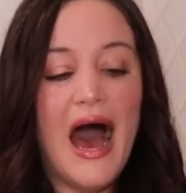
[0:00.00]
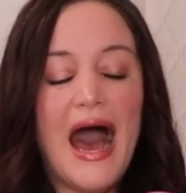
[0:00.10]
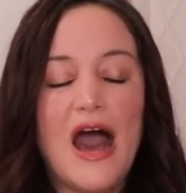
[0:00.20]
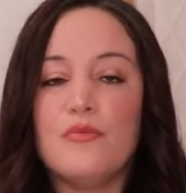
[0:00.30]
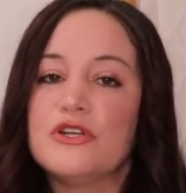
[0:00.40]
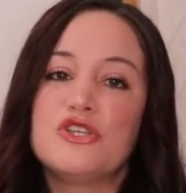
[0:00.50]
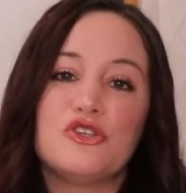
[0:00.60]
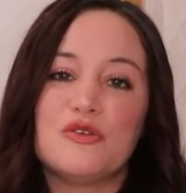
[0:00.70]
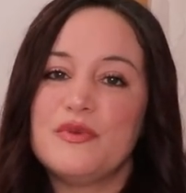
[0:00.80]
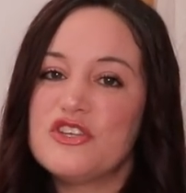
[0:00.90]
how much you
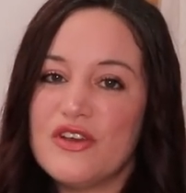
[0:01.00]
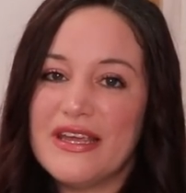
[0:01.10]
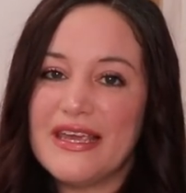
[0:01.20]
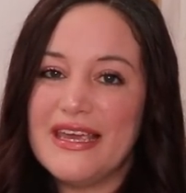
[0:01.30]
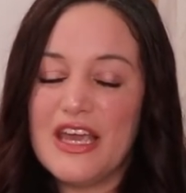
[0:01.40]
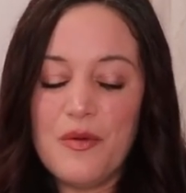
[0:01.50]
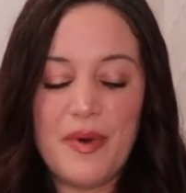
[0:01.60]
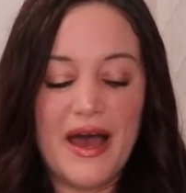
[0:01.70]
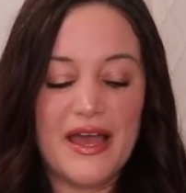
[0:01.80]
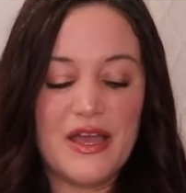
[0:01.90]
should be drinking,
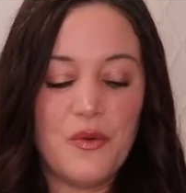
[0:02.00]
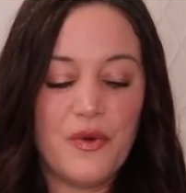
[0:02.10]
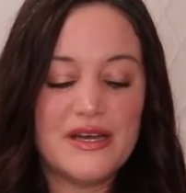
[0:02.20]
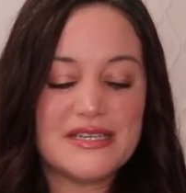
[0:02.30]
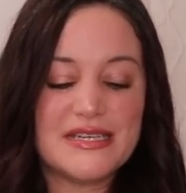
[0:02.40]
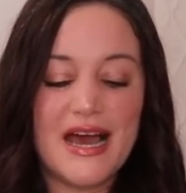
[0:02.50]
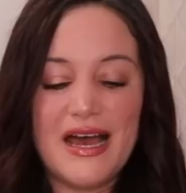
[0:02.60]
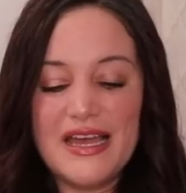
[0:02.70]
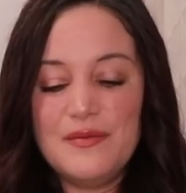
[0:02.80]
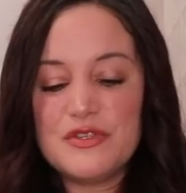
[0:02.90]
by what
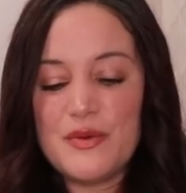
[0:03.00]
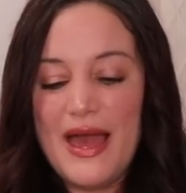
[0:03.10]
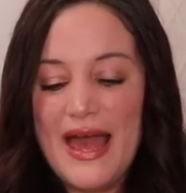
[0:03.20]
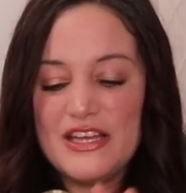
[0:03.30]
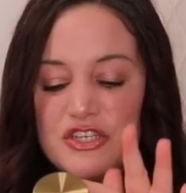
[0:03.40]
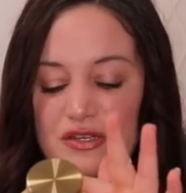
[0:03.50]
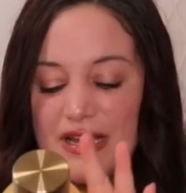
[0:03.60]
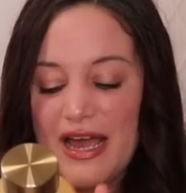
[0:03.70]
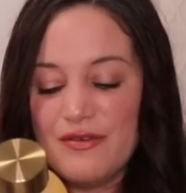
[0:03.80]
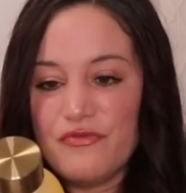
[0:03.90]
time. So it has your
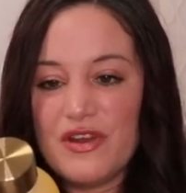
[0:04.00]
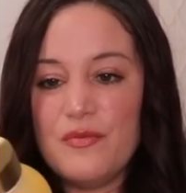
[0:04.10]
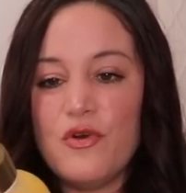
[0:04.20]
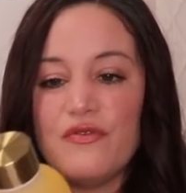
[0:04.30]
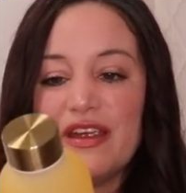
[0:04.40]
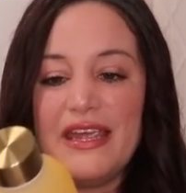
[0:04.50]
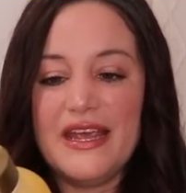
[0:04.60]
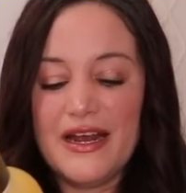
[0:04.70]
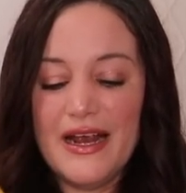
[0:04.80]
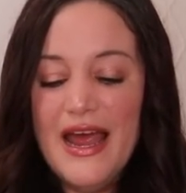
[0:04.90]
time frame over
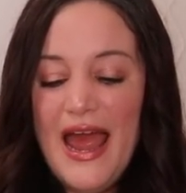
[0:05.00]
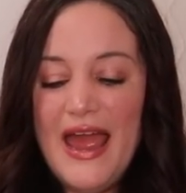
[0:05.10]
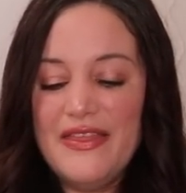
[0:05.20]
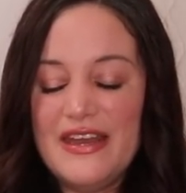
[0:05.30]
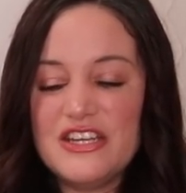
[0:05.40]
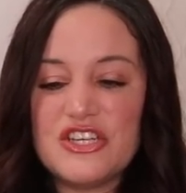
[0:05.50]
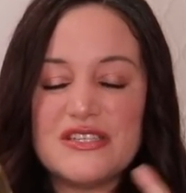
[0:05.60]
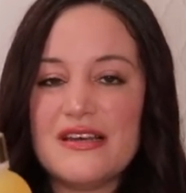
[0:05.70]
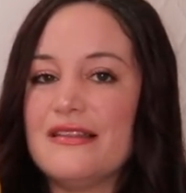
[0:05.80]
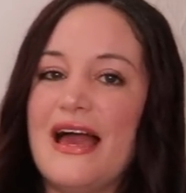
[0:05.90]
here and then it
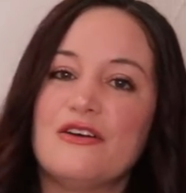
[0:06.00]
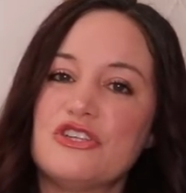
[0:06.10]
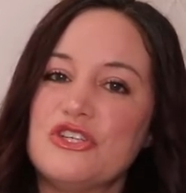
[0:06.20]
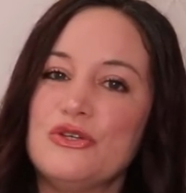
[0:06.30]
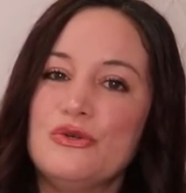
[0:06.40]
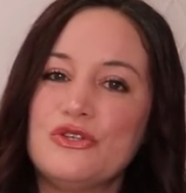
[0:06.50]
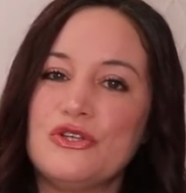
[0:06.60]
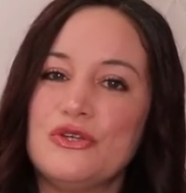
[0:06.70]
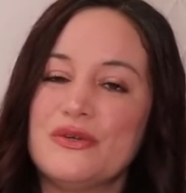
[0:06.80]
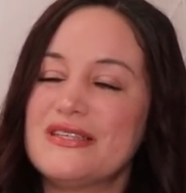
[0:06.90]
just allows you
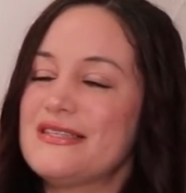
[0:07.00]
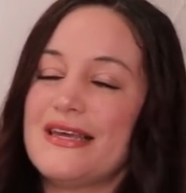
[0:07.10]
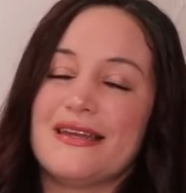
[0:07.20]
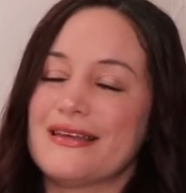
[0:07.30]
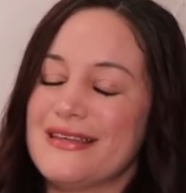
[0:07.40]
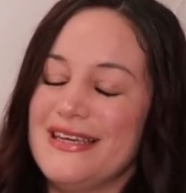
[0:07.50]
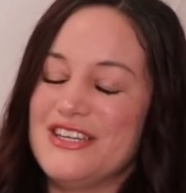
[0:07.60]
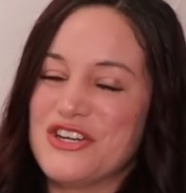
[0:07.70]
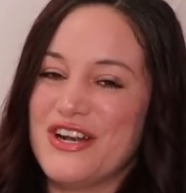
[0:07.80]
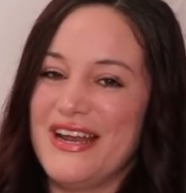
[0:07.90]
to aesthetically
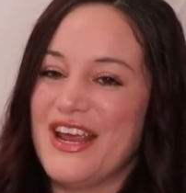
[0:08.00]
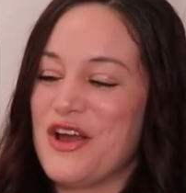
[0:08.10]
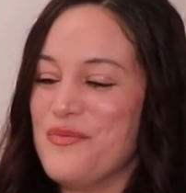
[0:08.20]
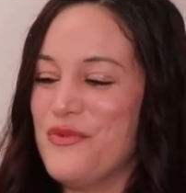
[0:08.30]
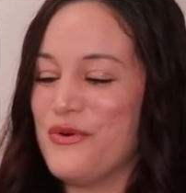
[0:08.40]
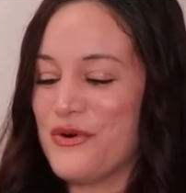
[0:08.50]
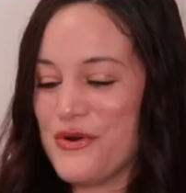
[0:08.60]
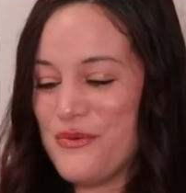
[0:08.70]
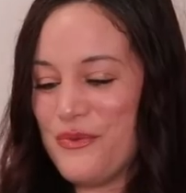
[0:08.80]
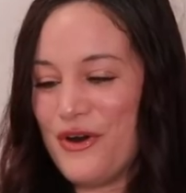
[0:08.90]
drink
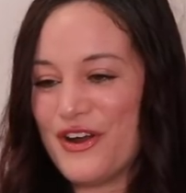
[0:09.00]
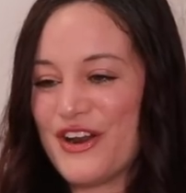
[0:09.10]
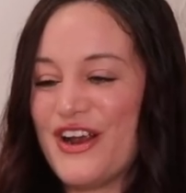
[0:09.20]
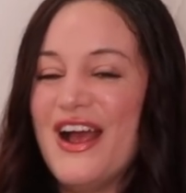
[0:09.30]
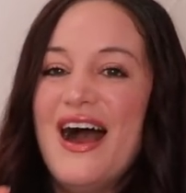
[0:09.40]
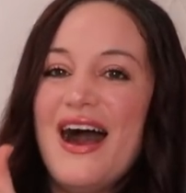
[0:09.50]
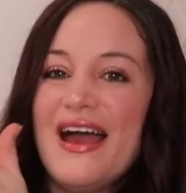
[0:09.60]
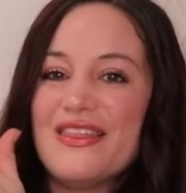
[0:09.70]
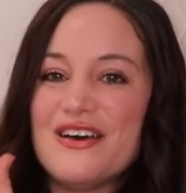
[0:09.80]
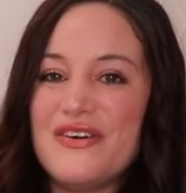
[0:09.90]
more water. I
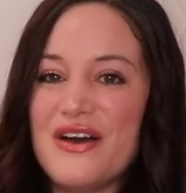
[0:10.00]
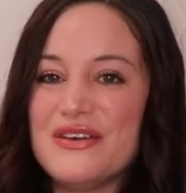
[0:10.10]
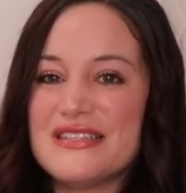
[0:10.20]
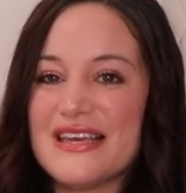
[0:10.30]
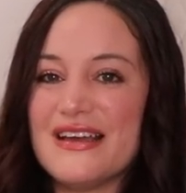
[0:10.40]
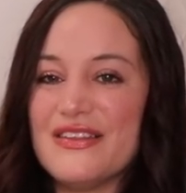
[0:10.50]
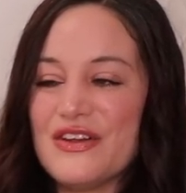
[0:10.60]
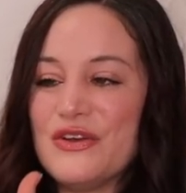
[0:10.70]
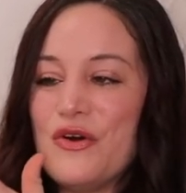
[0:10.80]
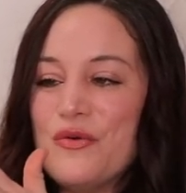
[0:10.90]
love how it's like a
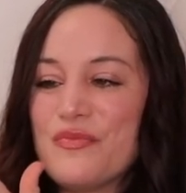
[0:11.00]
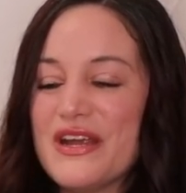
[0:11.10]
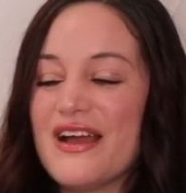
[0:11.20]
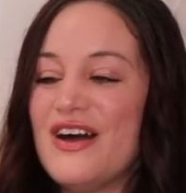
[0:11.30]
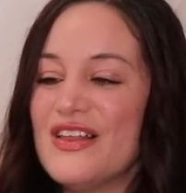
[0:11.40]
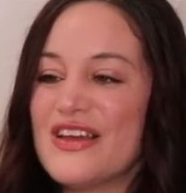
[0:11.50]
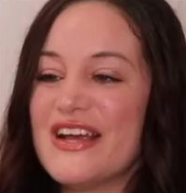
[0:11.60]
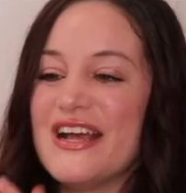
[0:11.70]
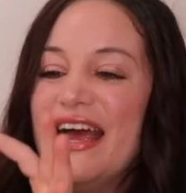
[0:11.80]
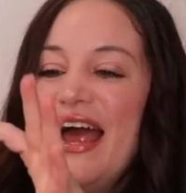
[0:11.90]
little ombre
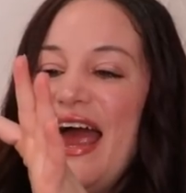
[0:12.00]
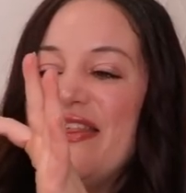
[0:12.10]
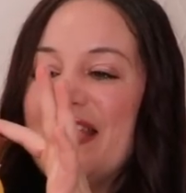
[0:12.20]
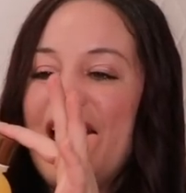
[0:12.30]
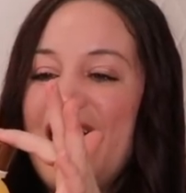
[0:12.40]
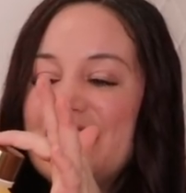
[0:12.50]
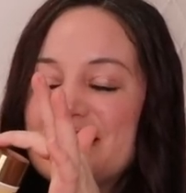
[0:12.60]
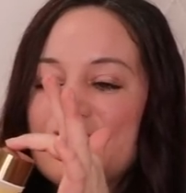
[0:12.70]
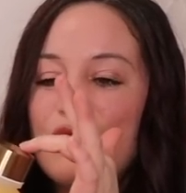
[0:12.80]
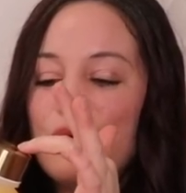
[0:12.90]
color and then it has
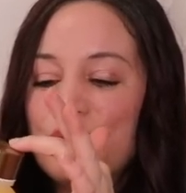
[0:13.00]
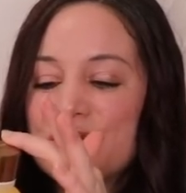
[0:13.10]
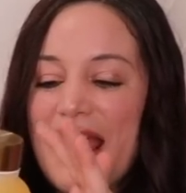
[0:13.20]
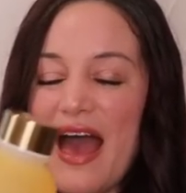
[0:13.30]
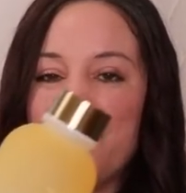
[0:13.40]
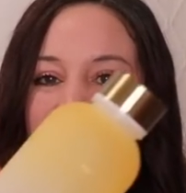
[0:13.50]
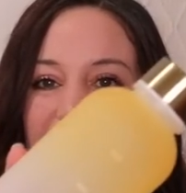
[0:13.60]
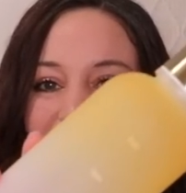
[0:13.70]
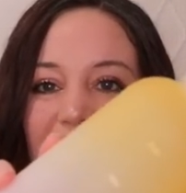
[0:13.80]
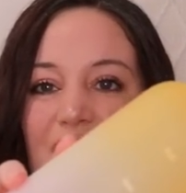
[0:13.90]
the gold cap on
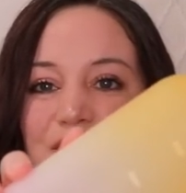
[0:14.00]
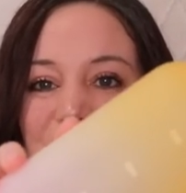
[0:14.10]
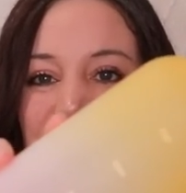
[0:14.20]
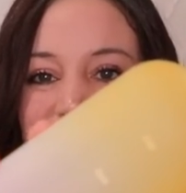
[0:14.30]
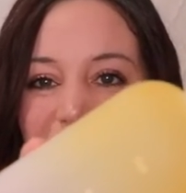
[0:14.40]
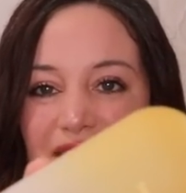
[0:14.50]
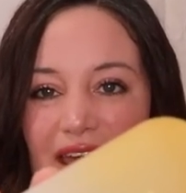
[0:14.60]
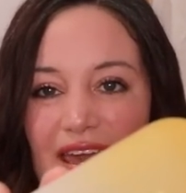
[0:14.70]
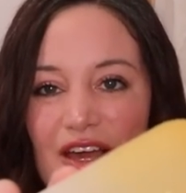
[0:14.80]
top. So this is a